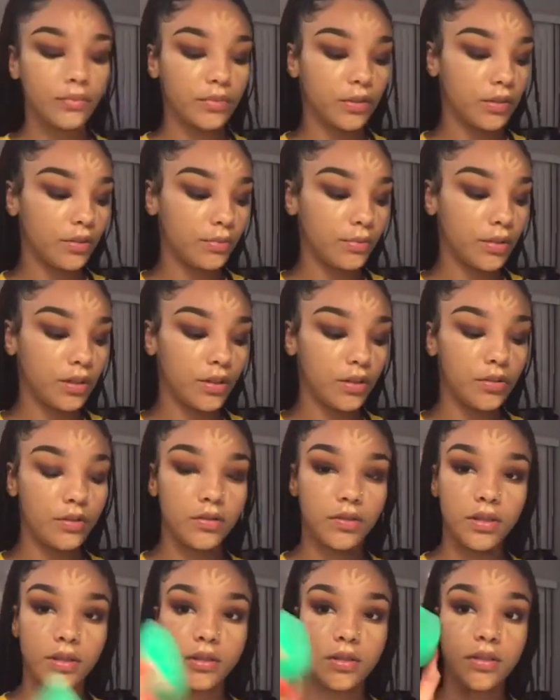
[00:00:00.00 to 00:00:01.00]
going to be
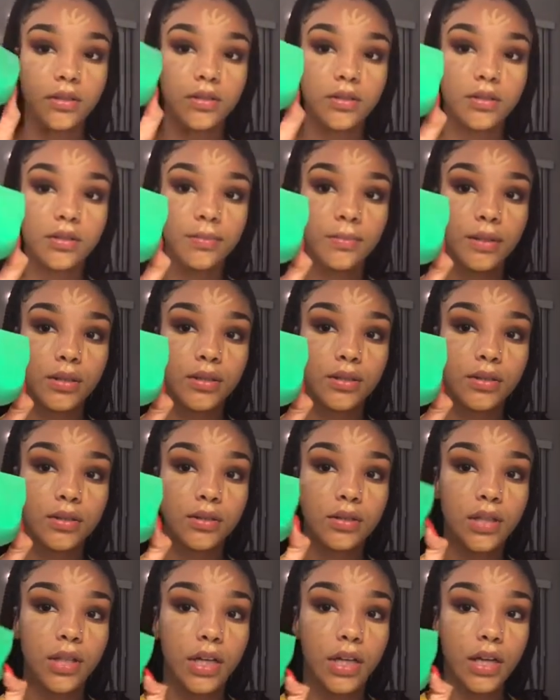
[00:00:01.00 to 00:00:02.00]
using this sponge
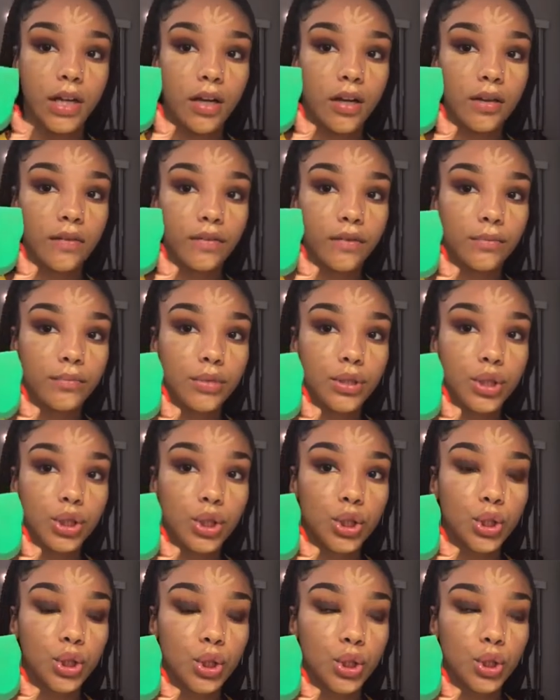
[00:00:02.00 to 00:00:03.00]
that I got from,
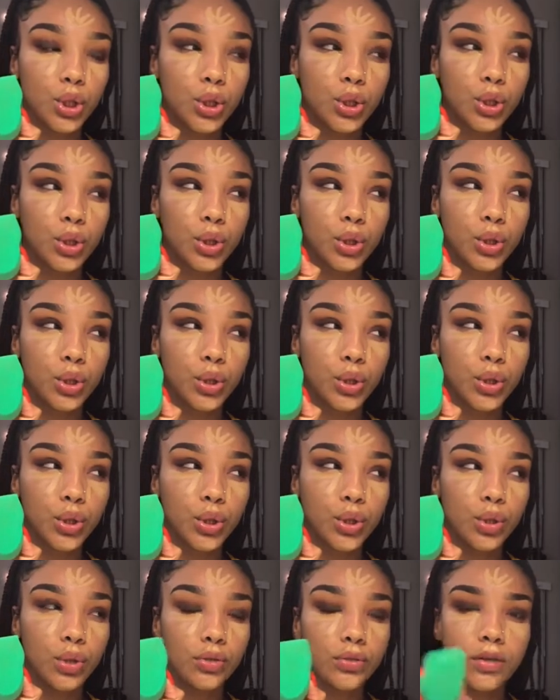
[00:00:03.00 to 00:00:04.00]

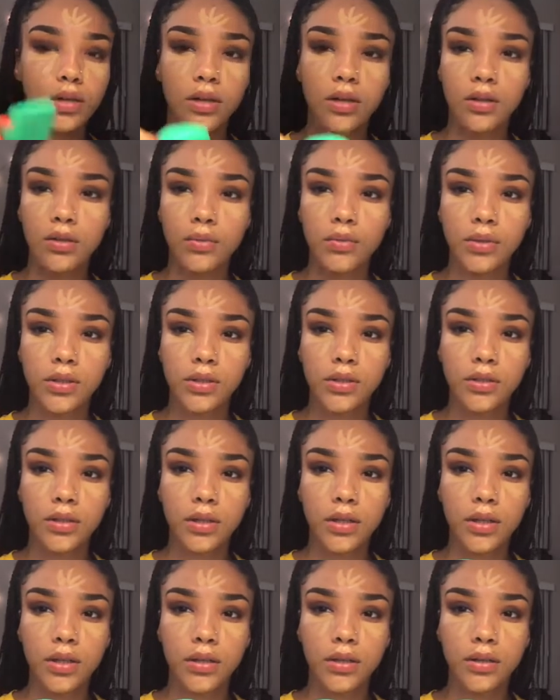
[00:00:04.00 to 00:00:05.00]
no, was it
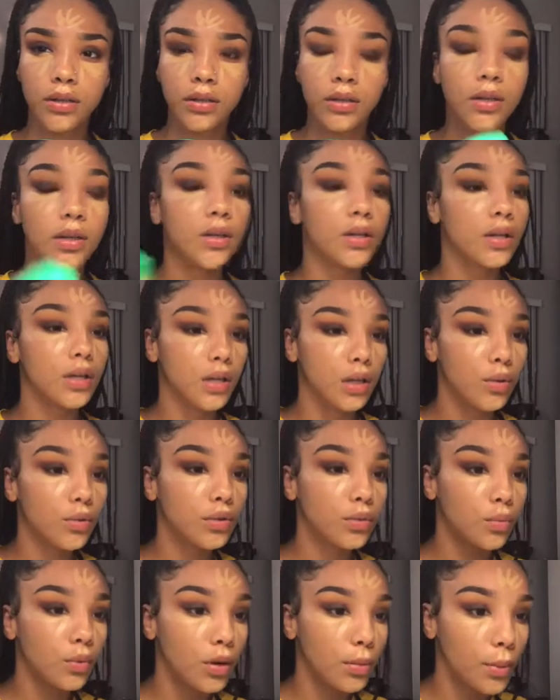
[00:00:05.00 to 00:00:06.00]
Target? It was
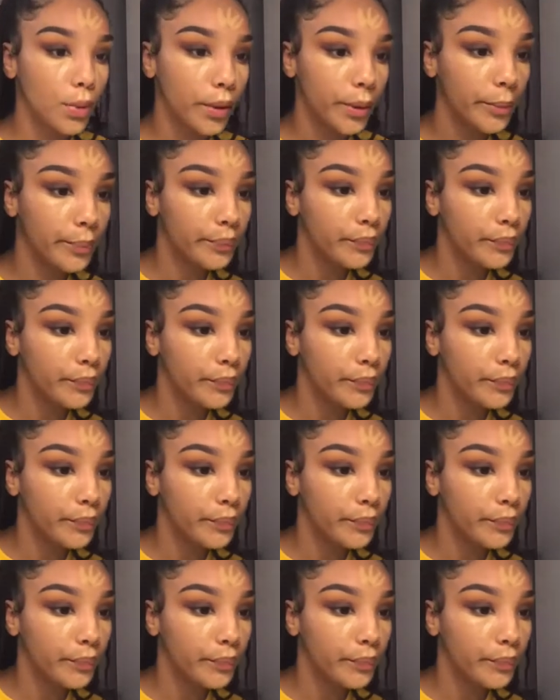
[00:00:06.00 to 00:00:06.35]
Walmart.